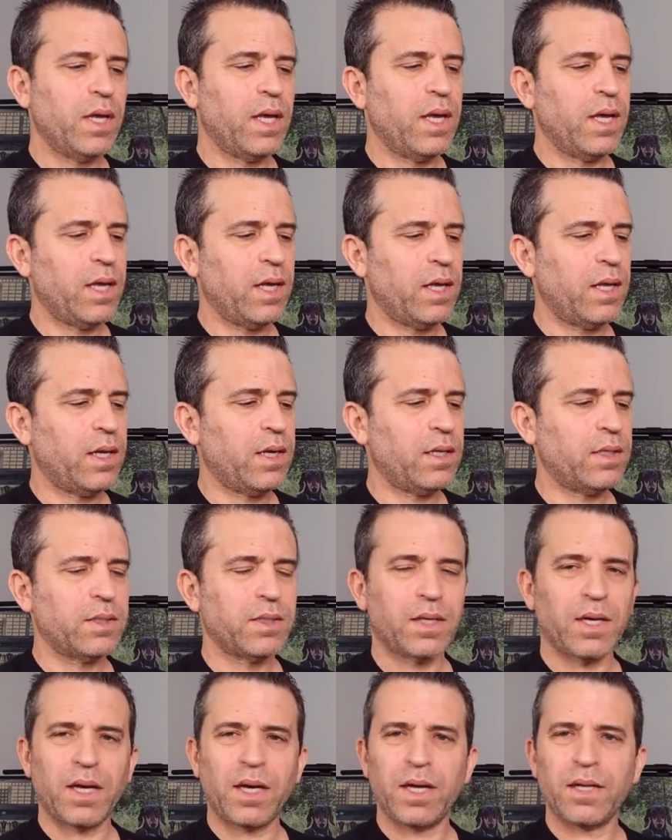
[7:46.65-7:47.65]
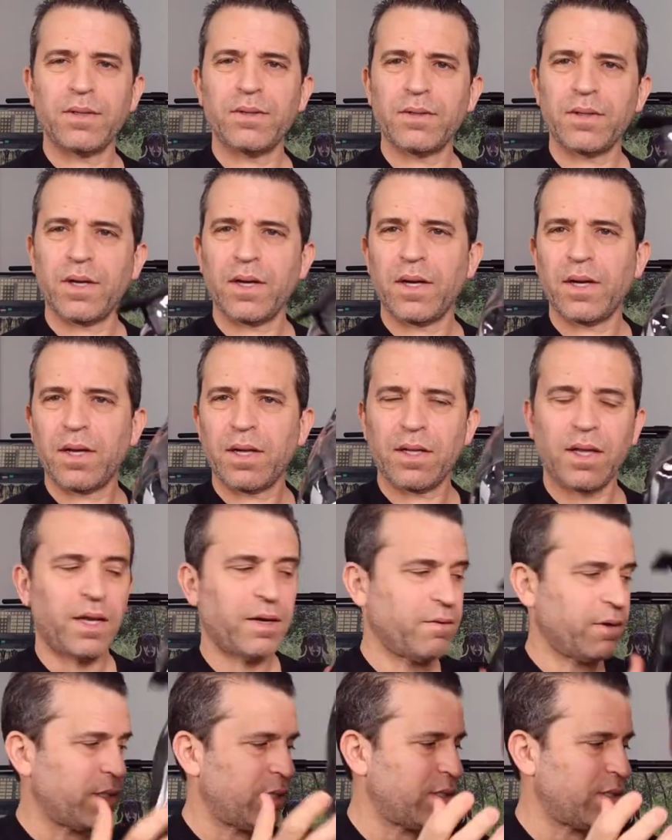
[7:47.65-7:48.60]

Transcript: and it's got uh, a lot of